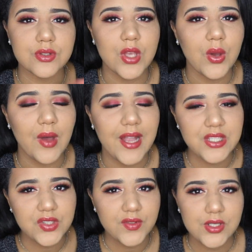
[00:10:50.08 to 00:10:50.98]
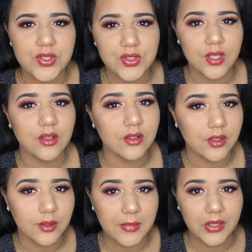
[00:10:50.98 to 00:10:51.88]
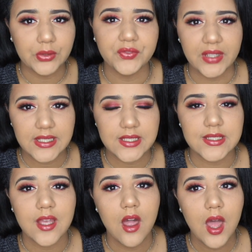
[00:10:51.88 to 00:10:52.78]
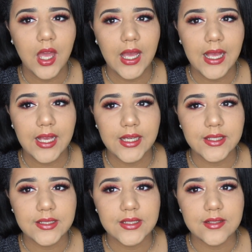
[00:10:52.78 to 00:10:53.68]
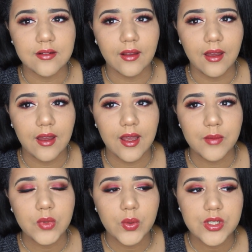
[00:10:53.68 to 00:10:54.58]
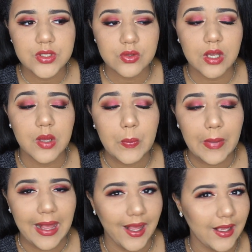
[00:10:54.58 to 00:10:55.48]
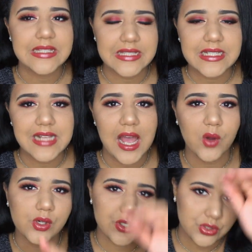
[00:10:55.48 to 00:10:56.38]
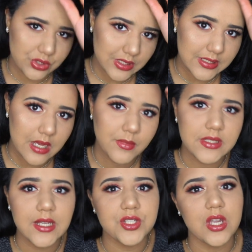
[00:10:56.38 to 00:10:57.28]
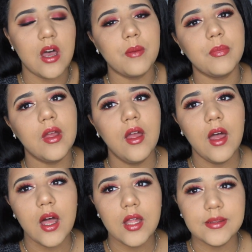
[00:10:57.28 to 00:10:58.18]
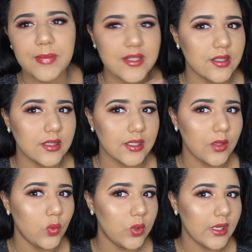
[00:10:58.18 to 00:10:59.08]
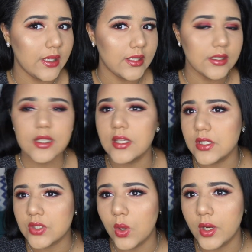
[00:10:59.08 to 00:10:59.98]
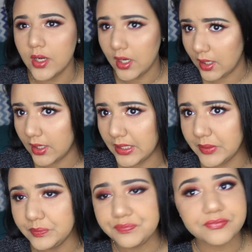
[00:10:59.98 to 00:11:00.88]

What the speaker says: So I just finished my whole face, and I'm going to come back in 6 hours to just come and touch up basically what is going on.